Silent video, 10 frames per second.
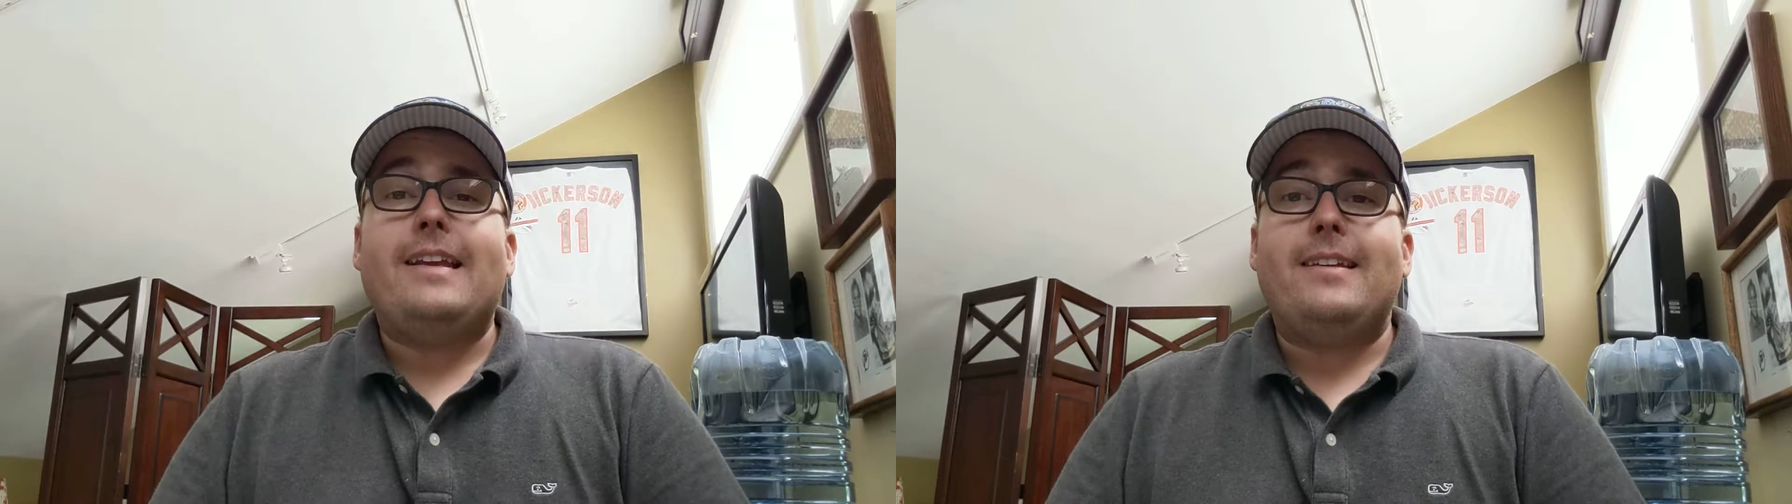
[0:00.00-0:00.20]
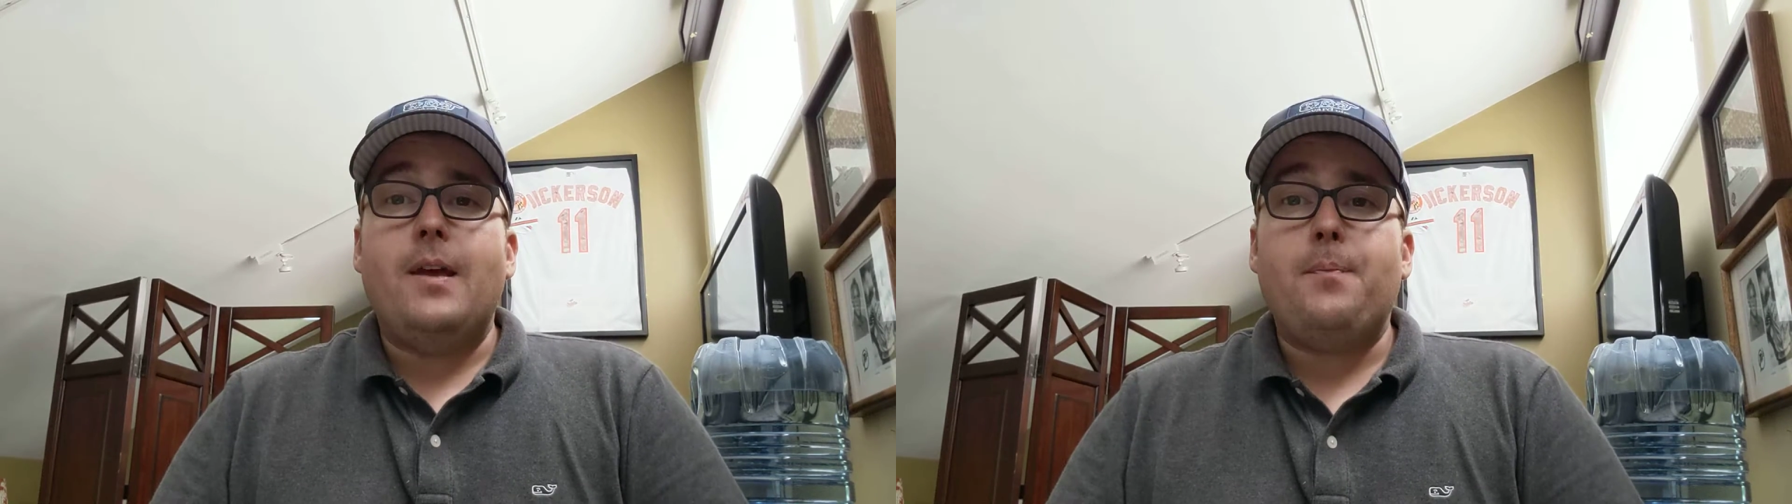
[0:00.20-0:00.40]

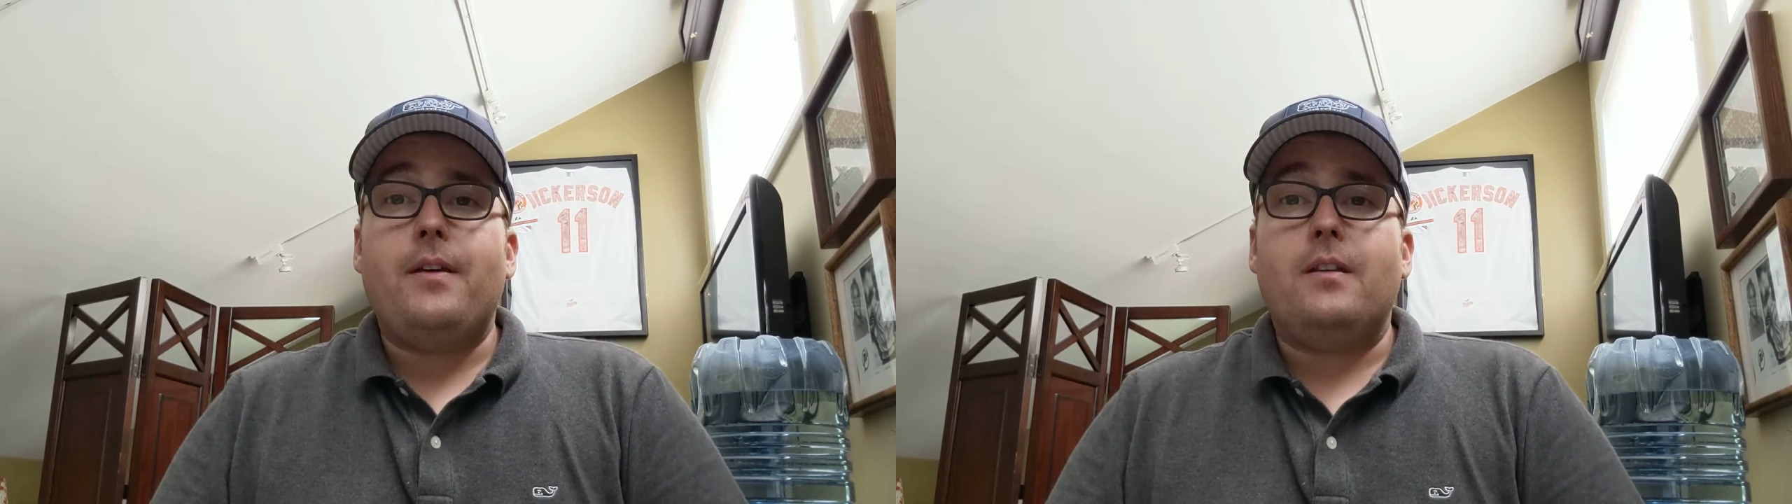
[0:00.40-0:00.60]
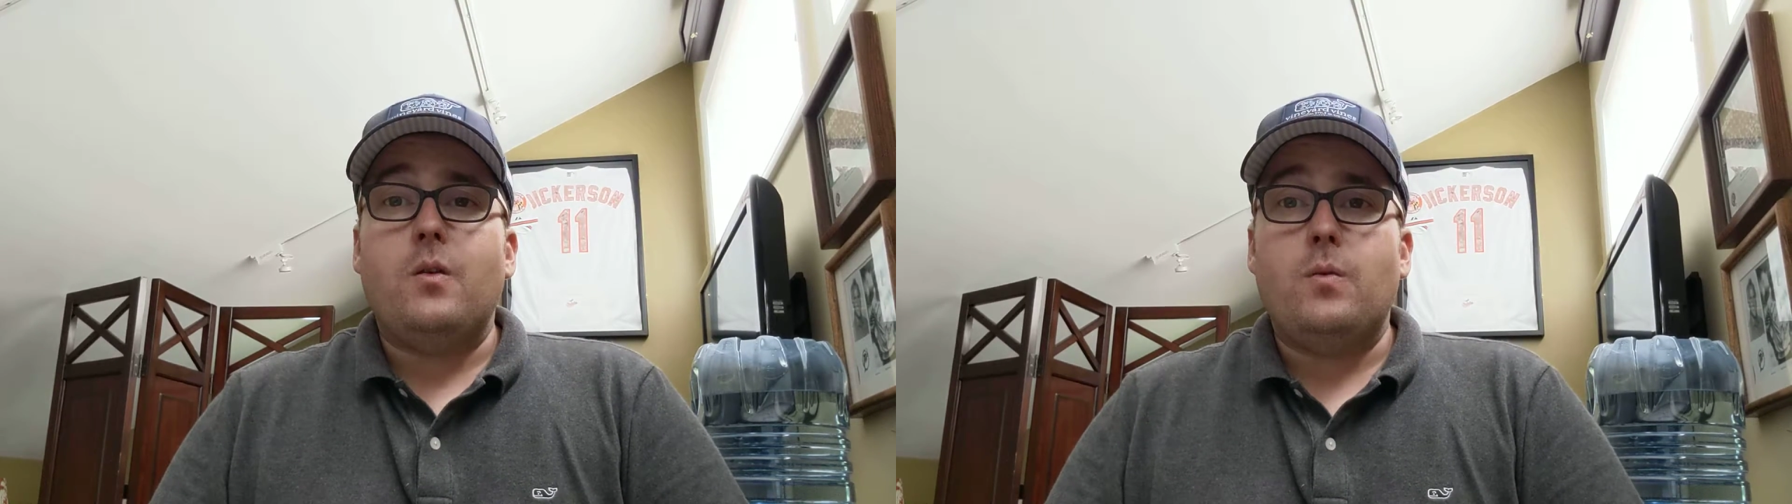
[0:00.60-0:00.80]
They
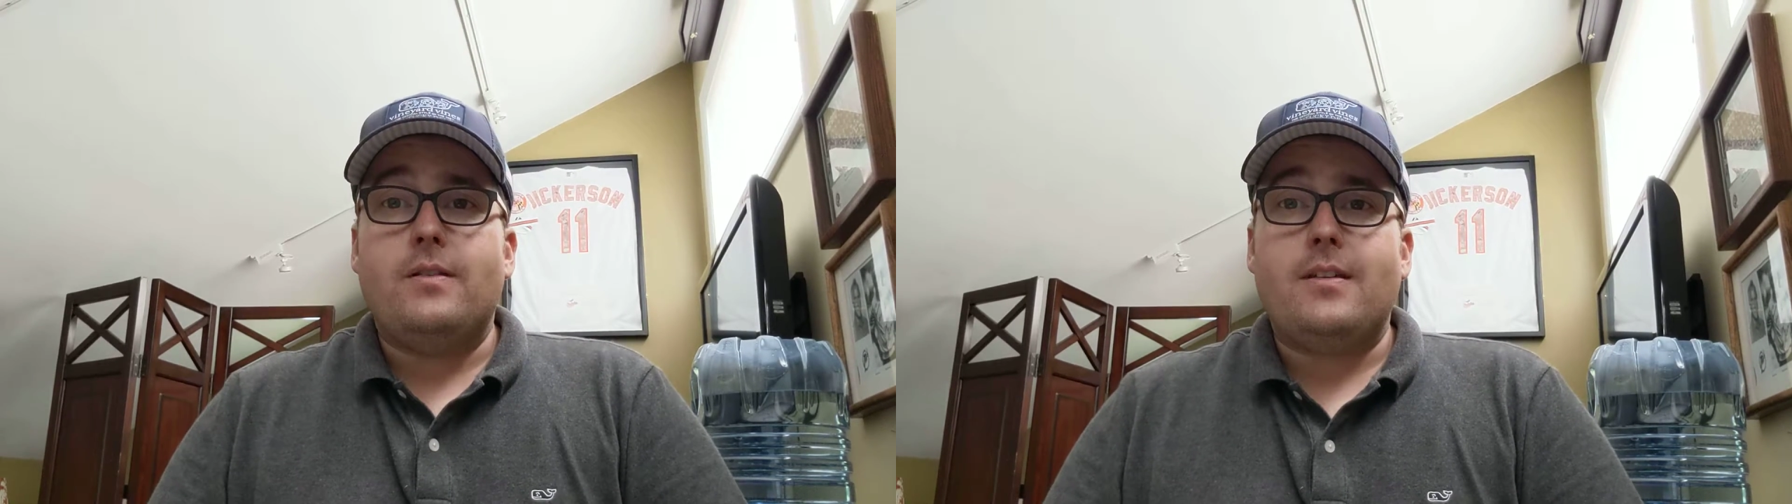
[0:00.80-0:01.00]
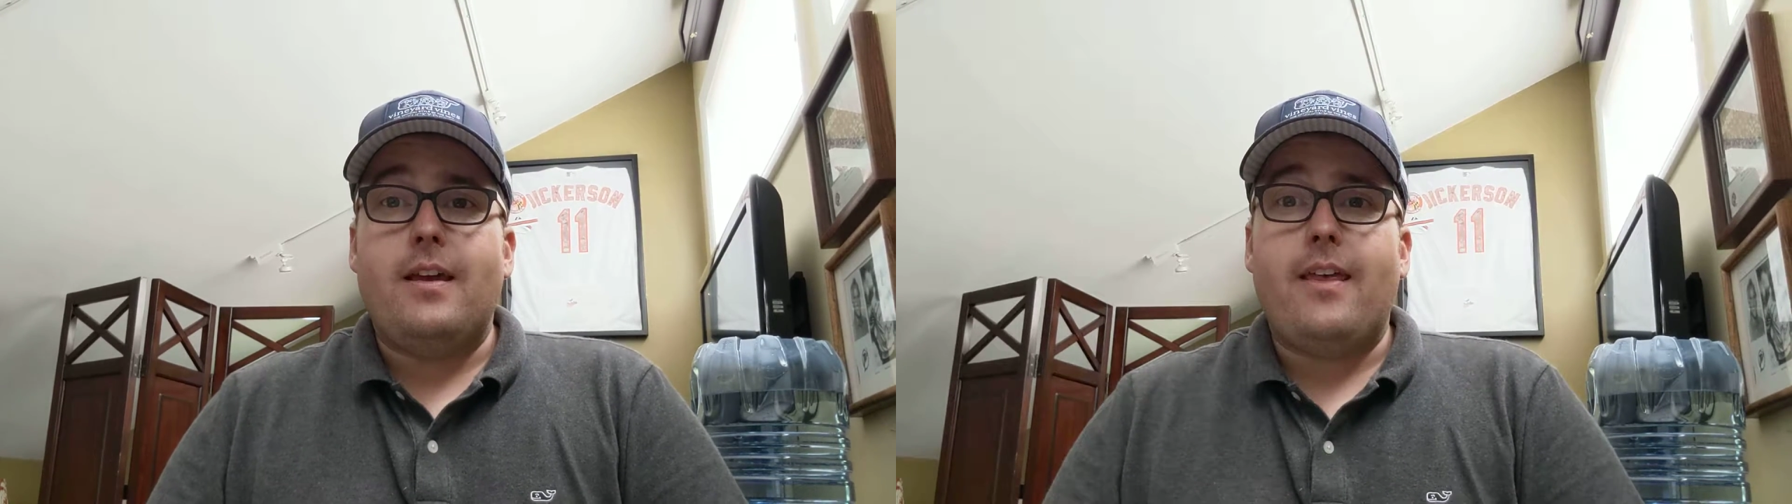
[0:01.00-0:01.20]
typically
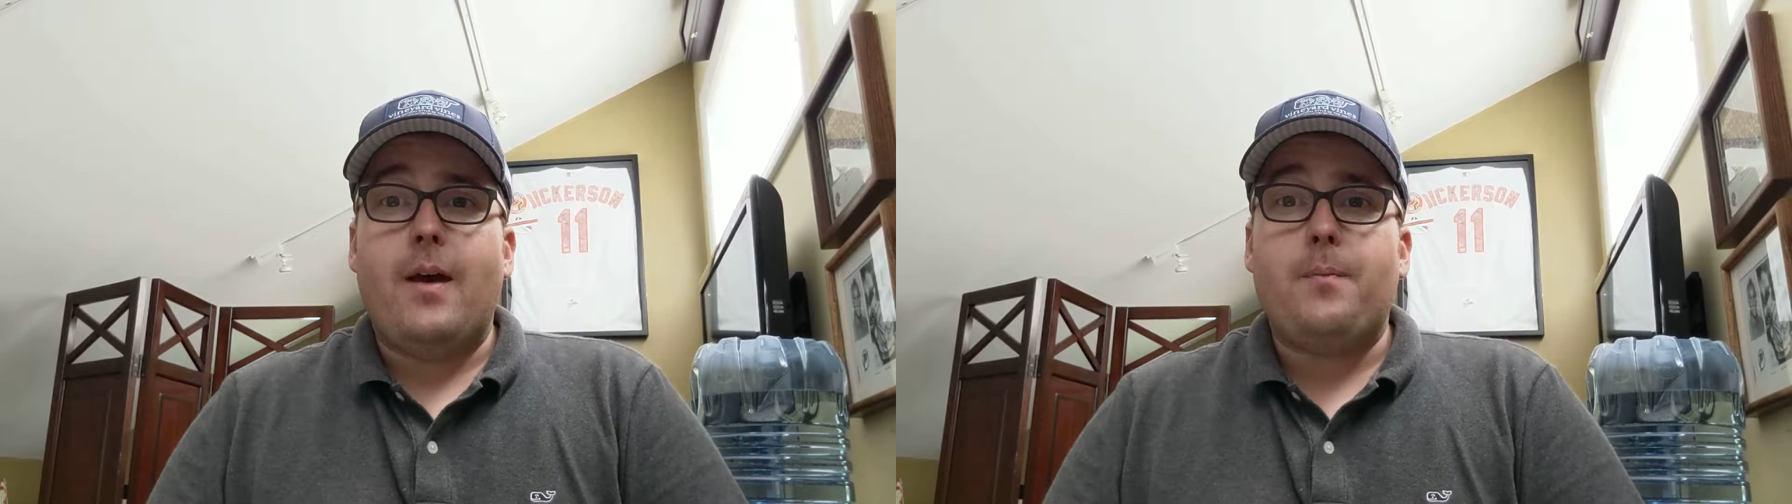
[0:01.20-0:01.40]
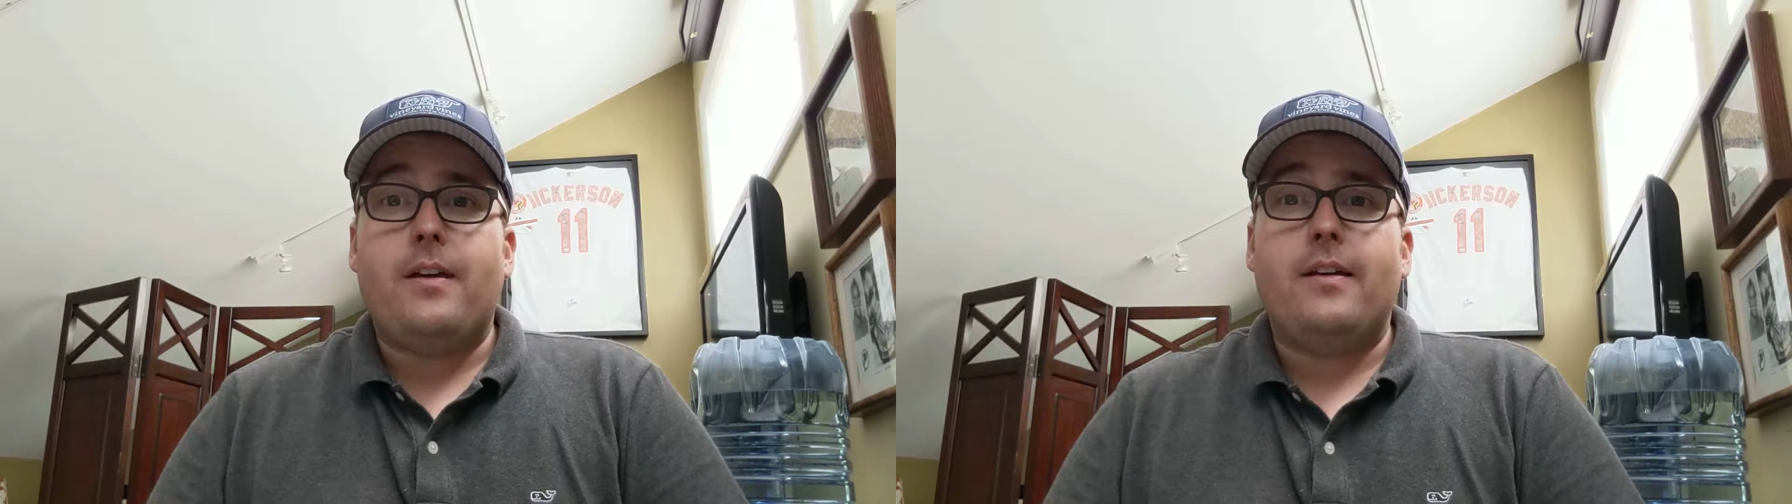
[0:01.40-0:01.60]
would say
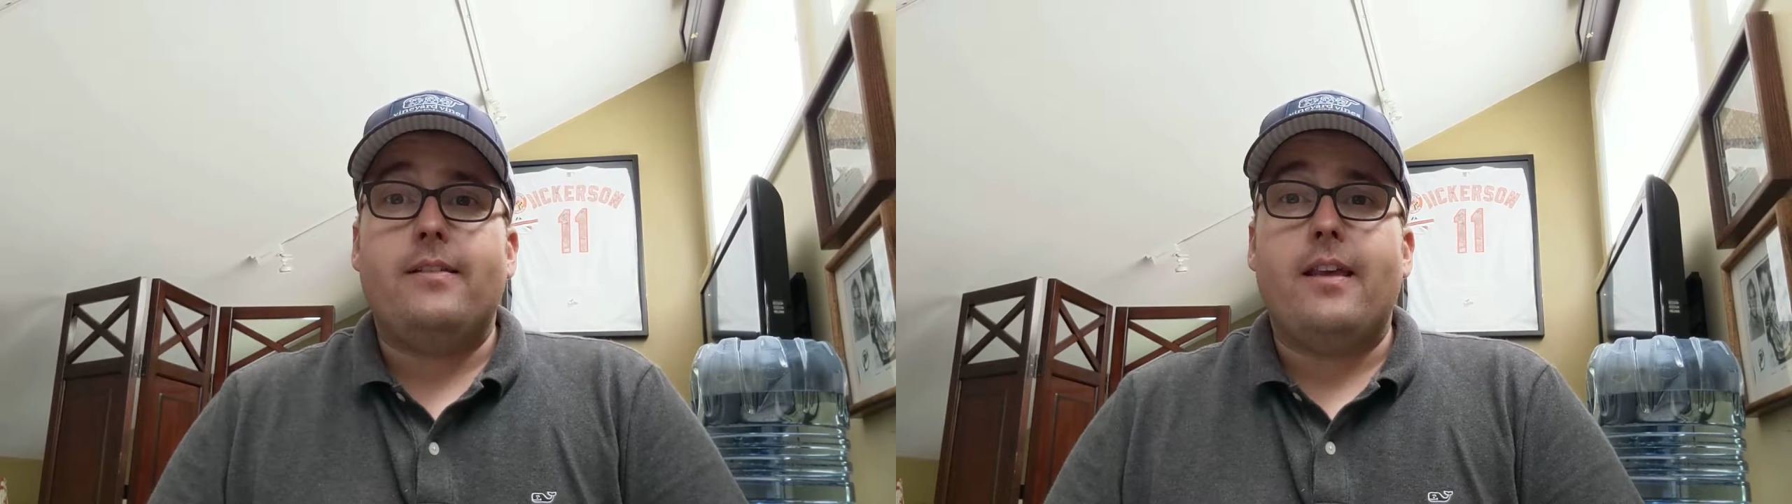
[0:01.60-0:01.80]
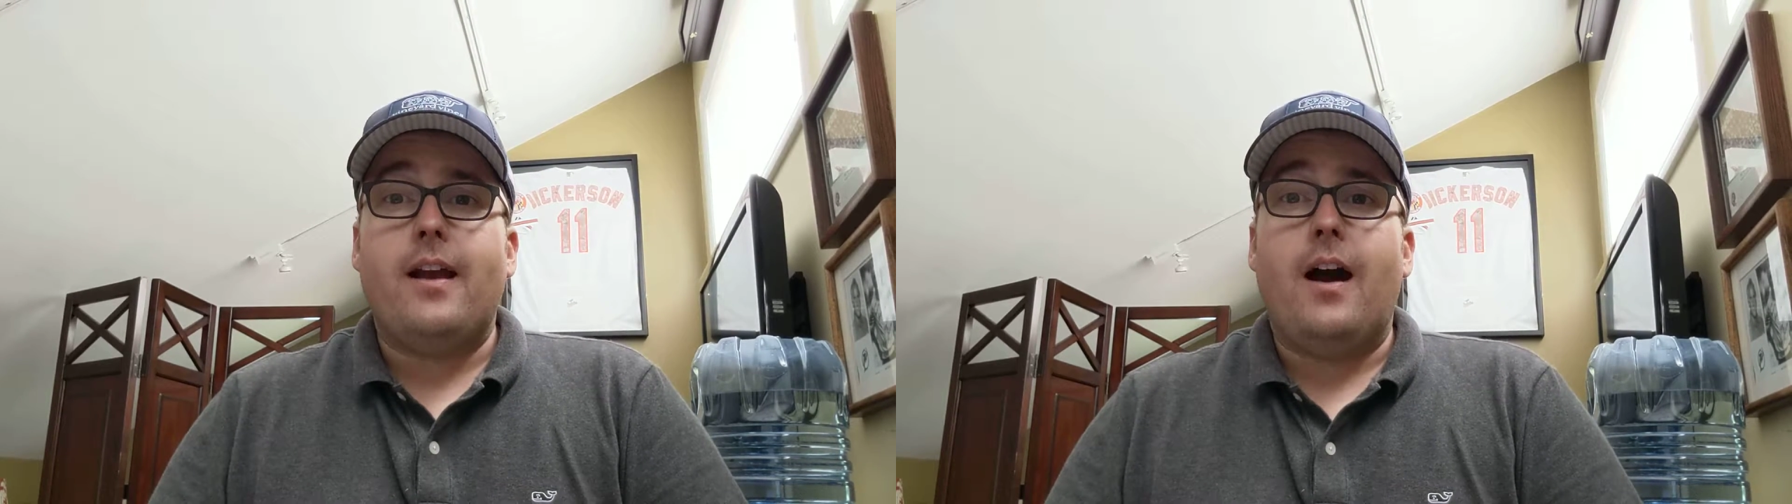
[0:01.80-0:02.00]
that because they